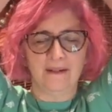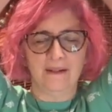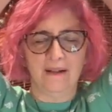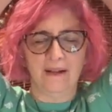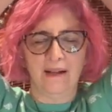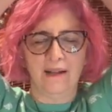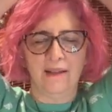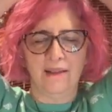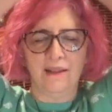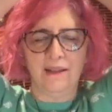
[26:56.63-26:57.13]

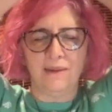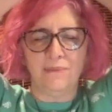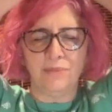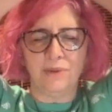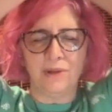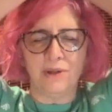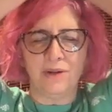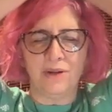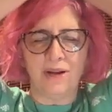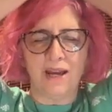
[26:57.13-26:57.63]
And then bring
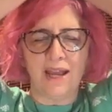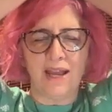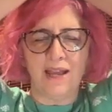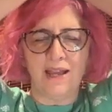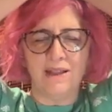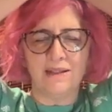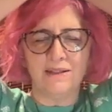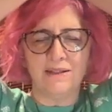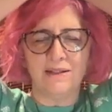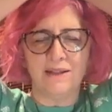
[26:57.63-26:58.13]
your
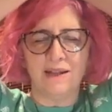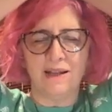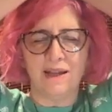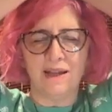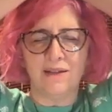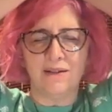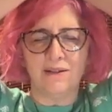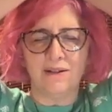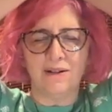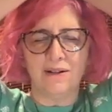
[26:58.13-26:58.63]
hands
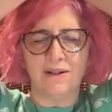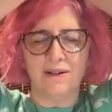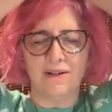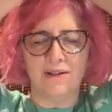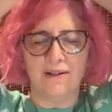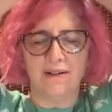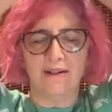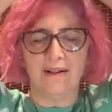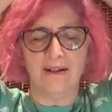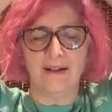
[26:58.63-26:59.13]
together
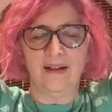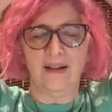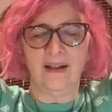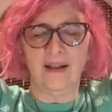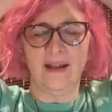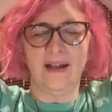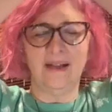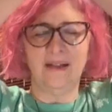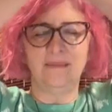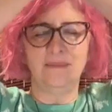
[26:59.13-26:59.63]

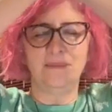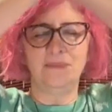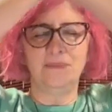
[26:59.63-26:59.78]
and